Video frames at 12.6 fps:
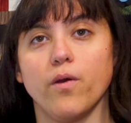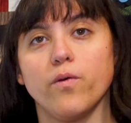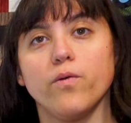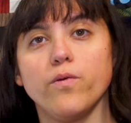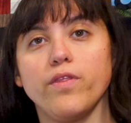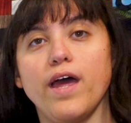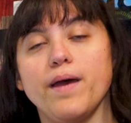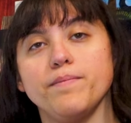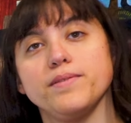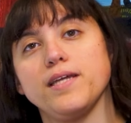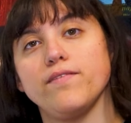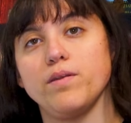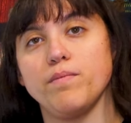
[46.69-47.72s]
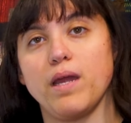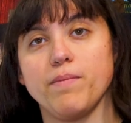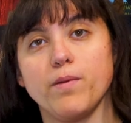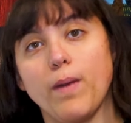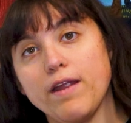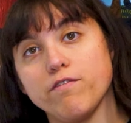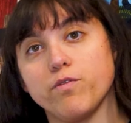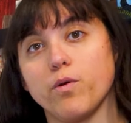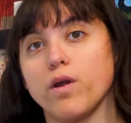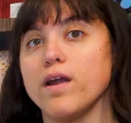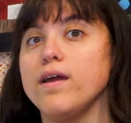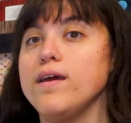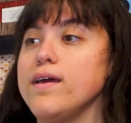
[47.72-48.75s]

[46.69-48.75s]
who the M7 might be right for,